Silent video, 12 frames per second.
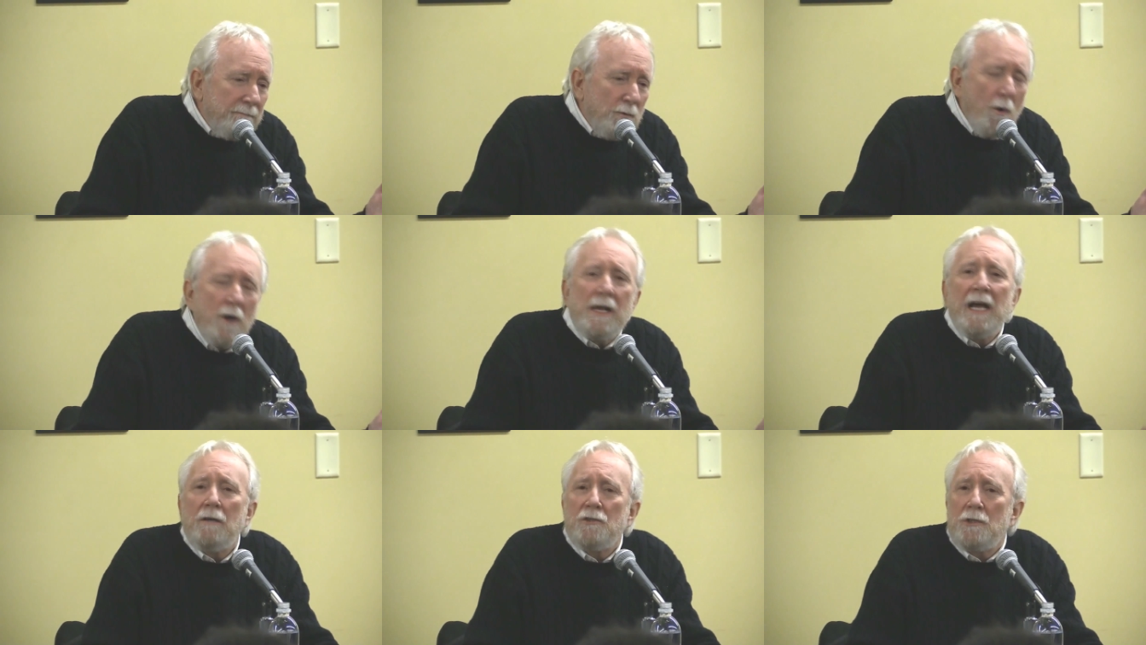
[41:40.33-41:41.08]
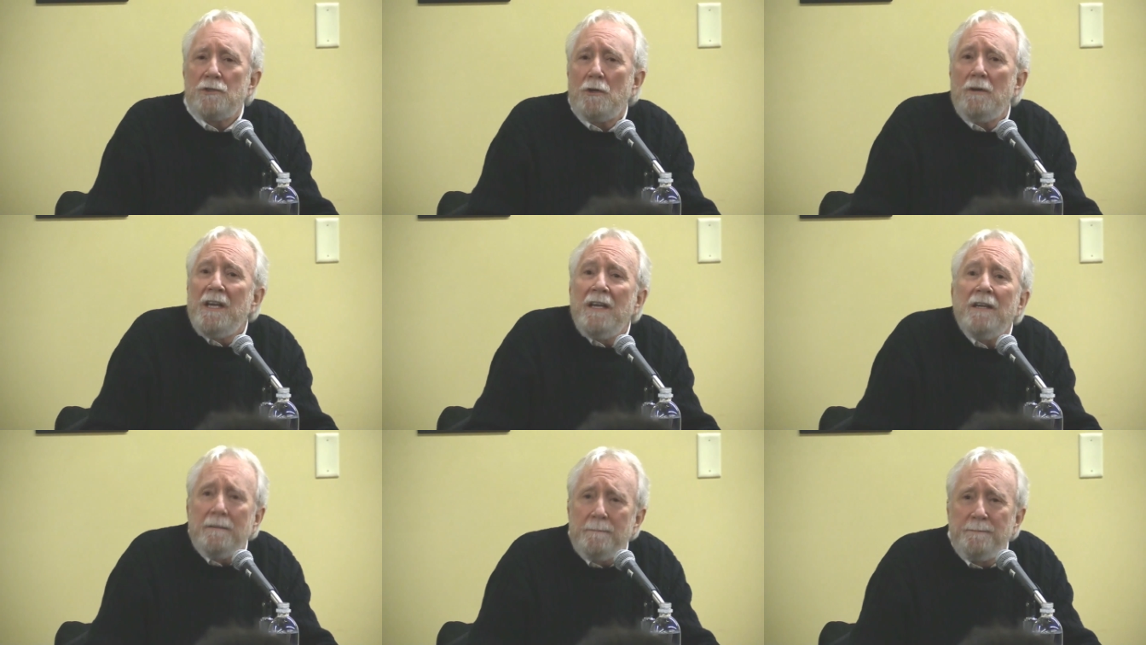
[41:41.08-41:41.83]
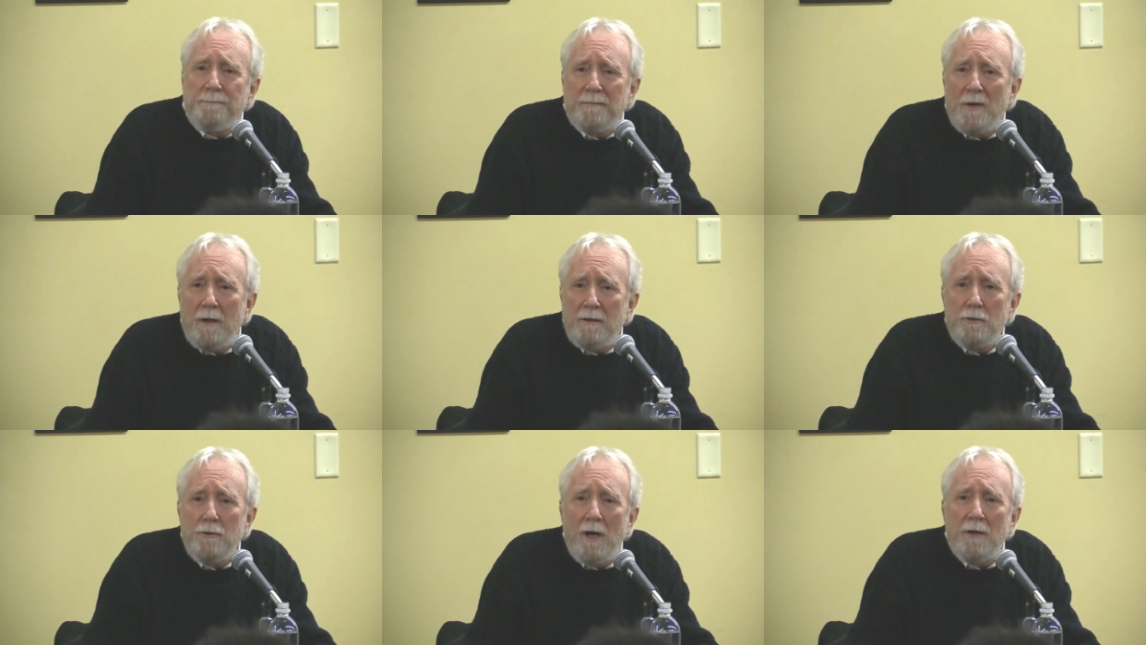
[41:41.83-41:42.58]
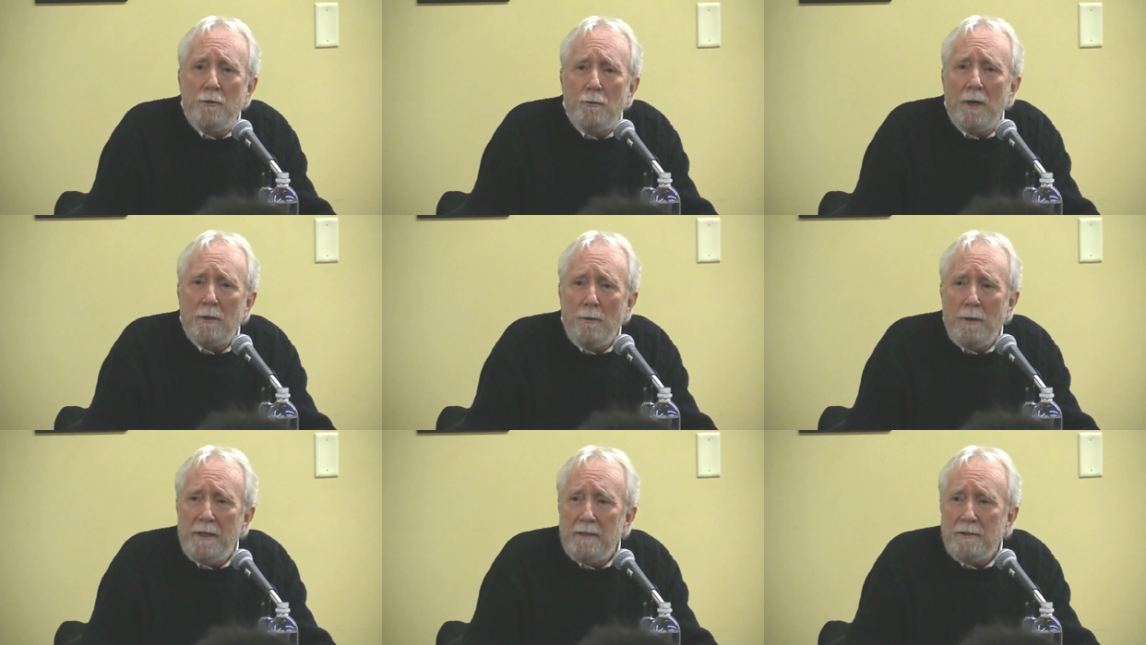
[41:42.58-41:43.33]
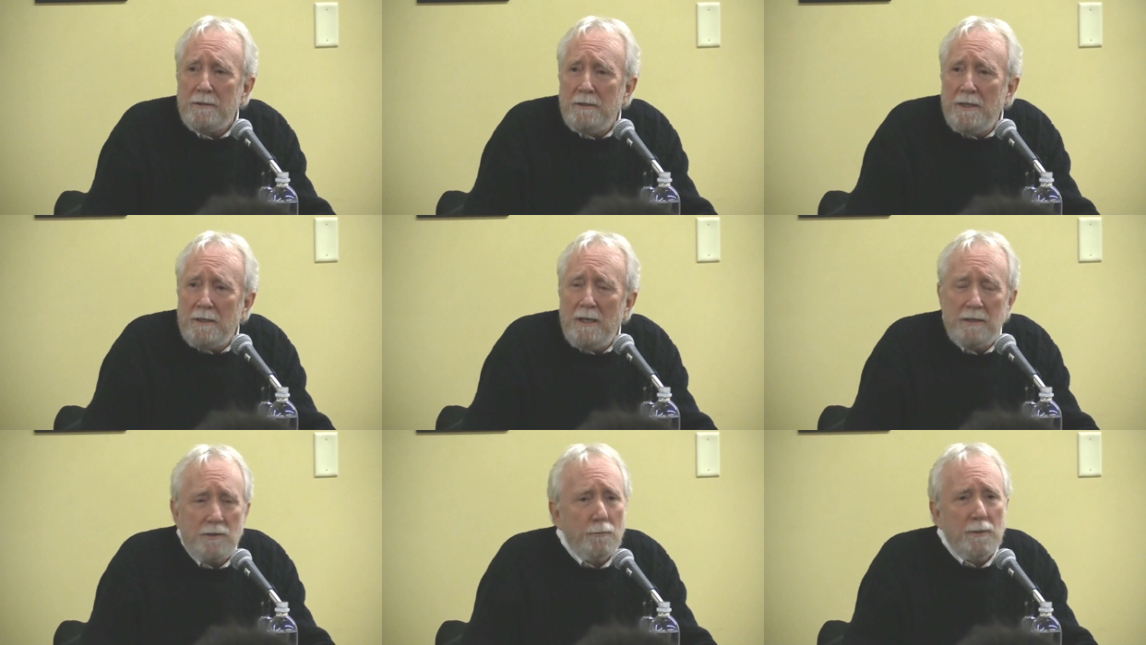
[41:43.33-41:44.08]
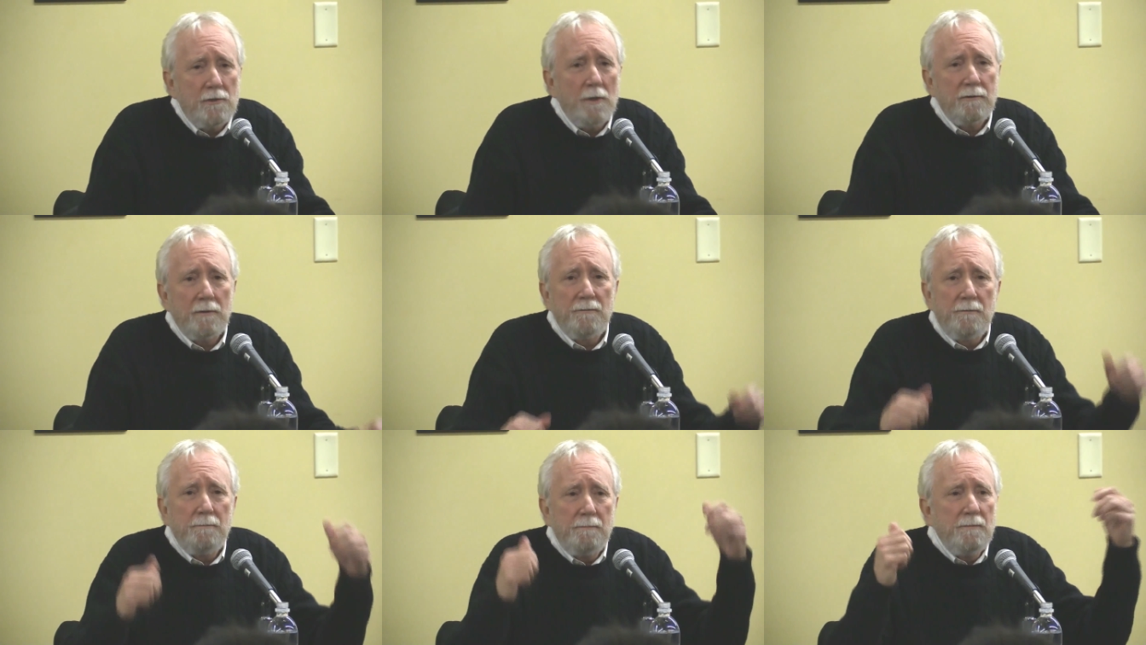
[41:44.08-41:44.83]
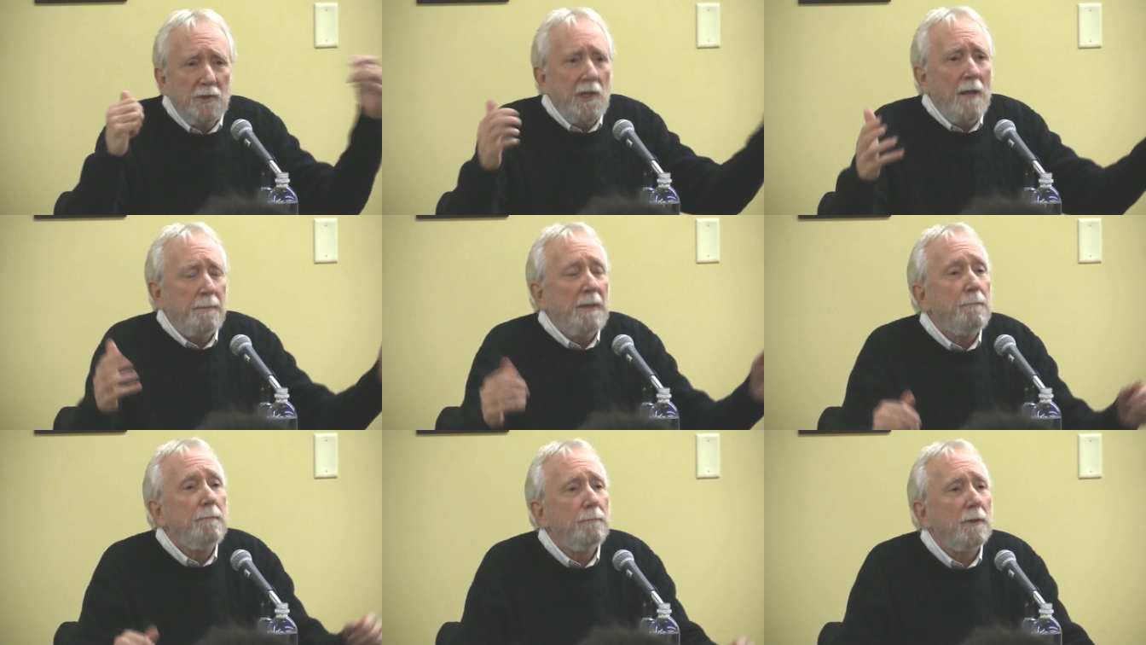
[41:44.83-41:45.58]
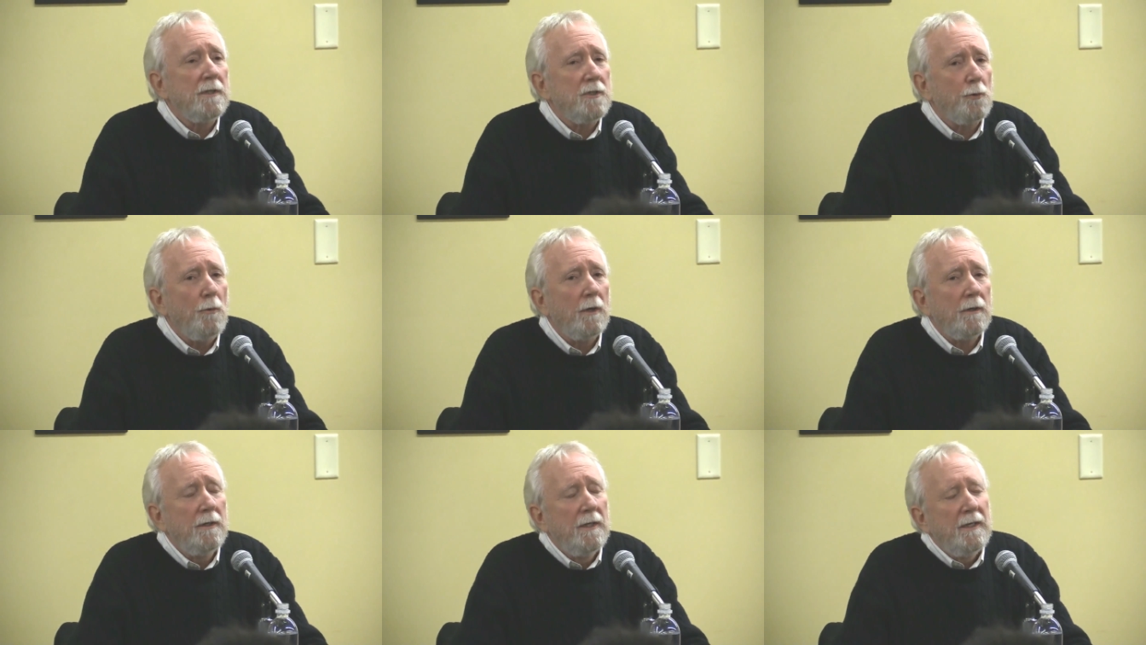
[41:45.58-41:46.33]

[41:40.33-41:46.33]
wrong houses are hit on, on drug raids as a result of sloppy police work.